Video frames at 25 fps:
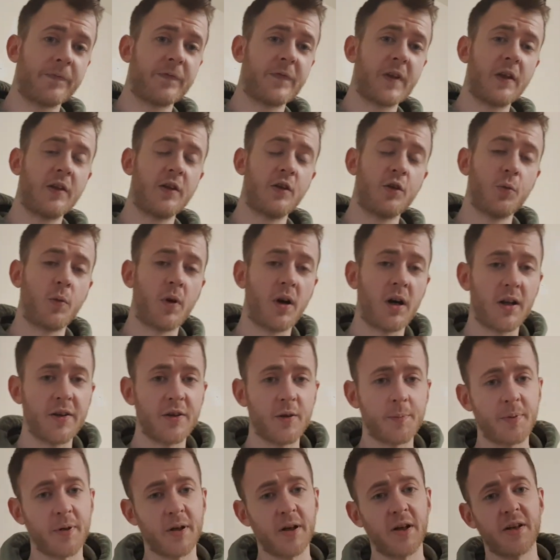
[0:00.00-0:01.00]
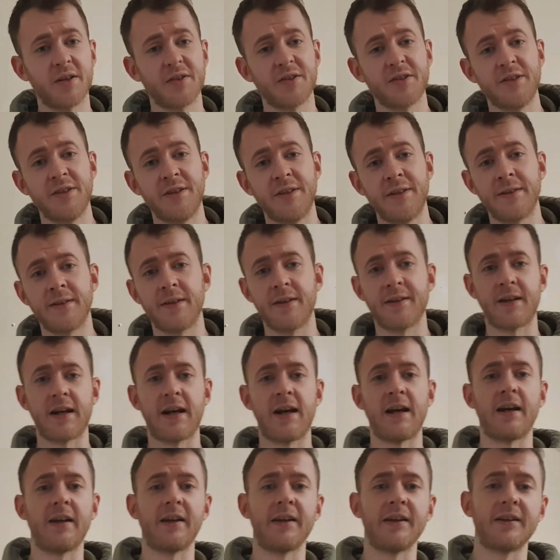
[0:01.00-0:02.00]
you are the person
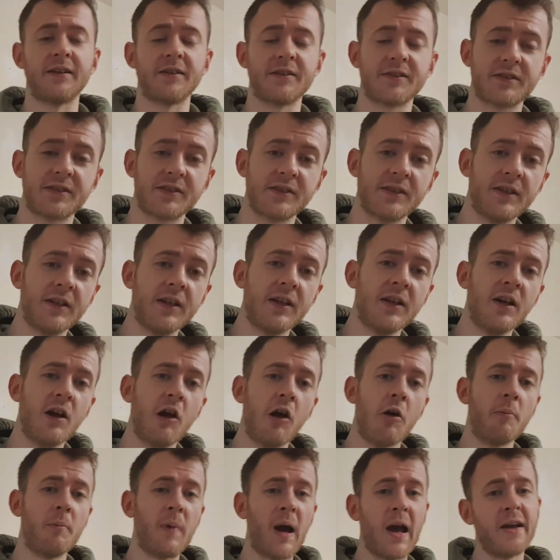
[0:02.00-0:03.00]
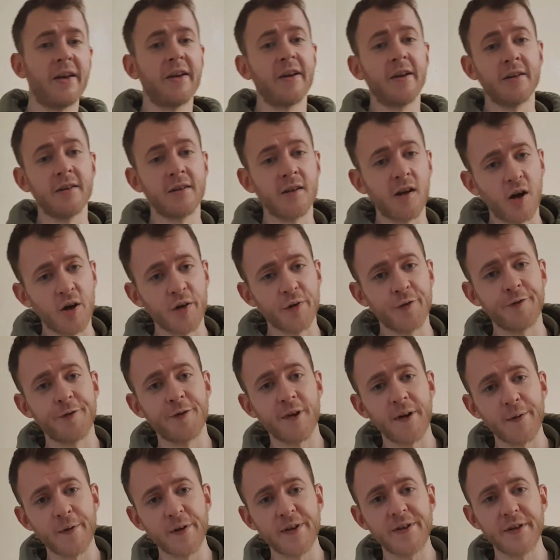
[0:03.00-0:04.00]
that is making life
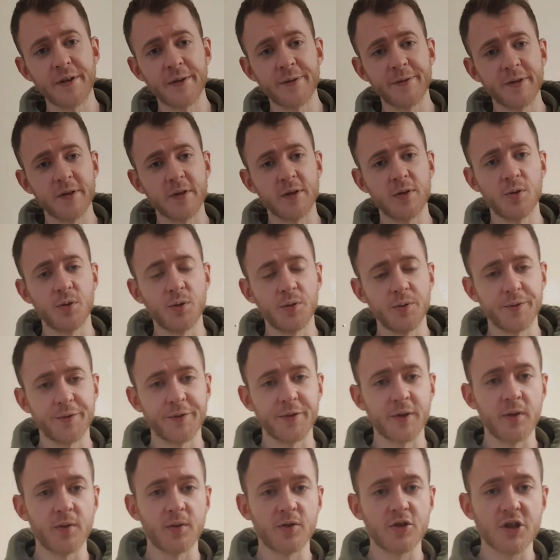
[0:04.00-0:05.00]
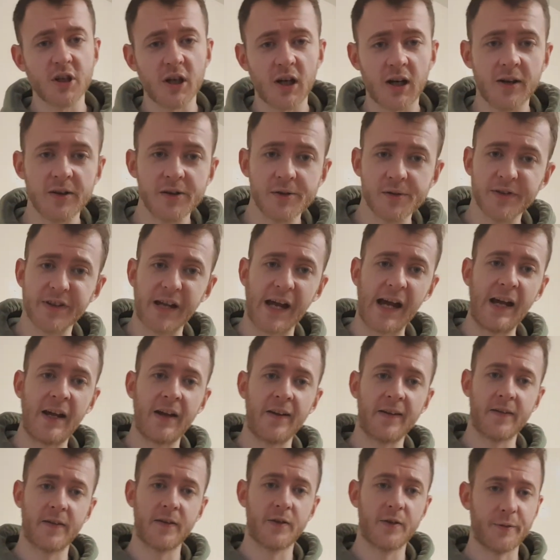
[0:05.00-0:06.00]
very difficult for your child
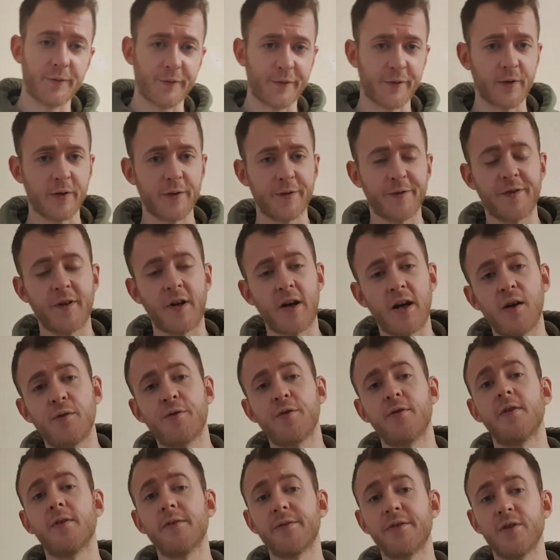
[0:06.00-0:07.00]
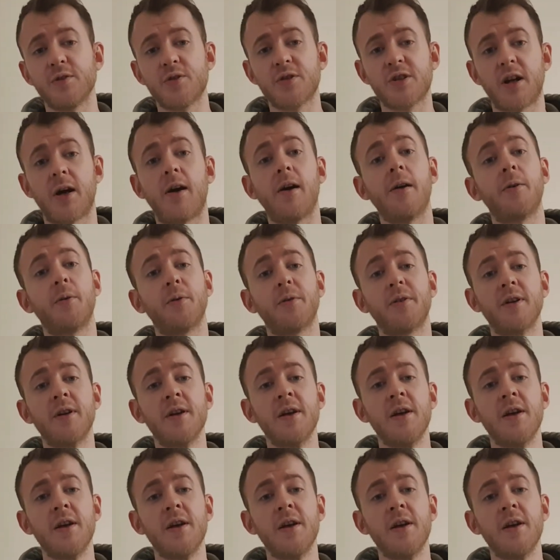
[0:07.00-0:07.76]
and for the father of your child.